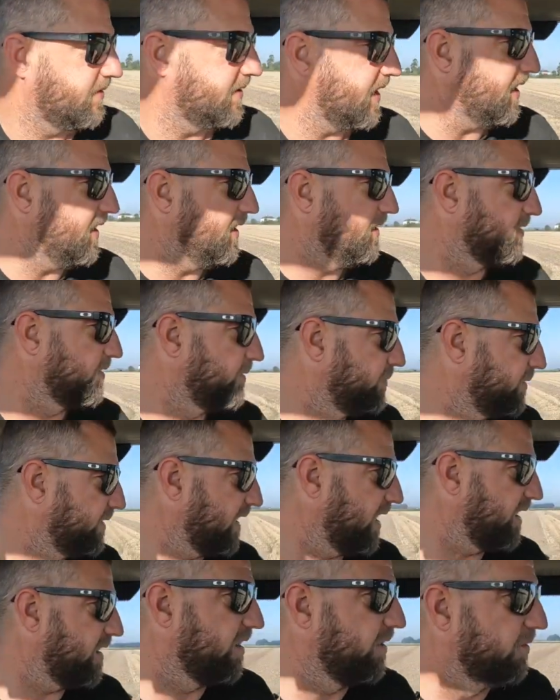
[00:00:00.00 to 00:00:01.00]
seeds of the
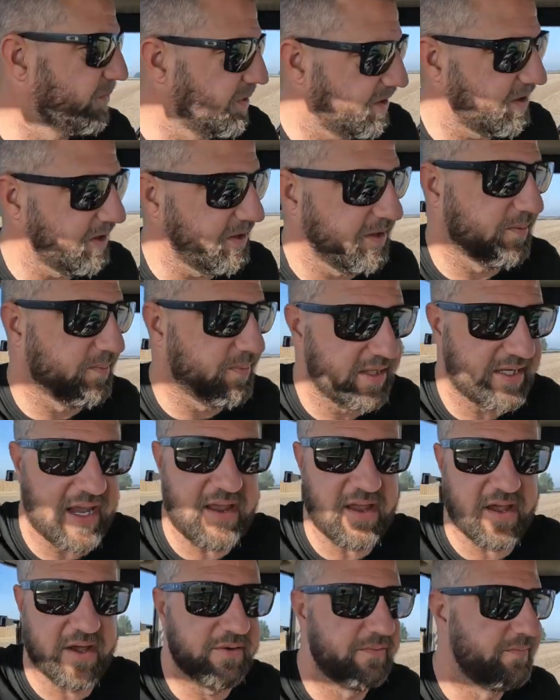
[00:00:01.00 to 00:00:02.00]
potato, which is a
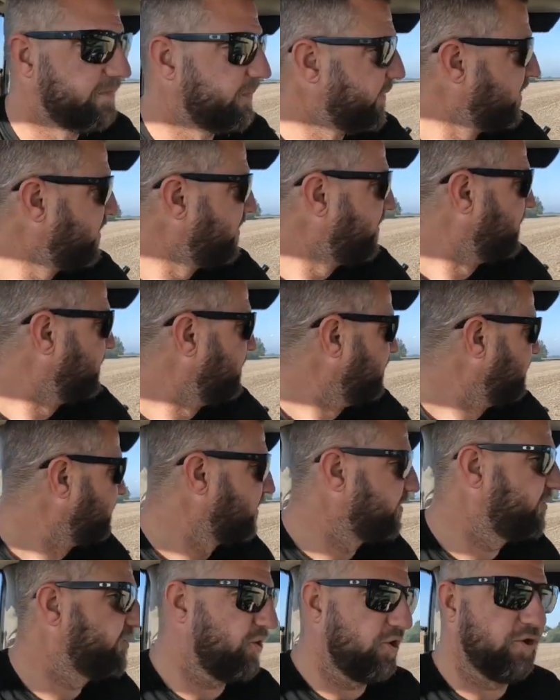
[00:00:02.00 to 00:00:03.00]
potato,
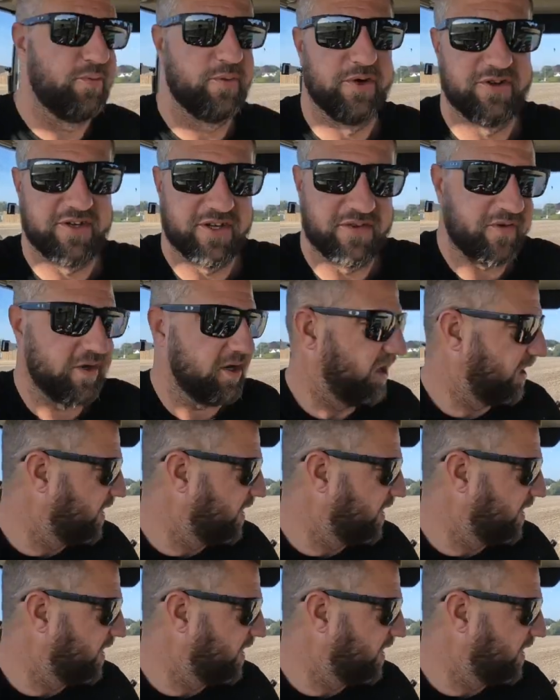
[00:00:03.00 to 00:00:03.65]
the tubers if you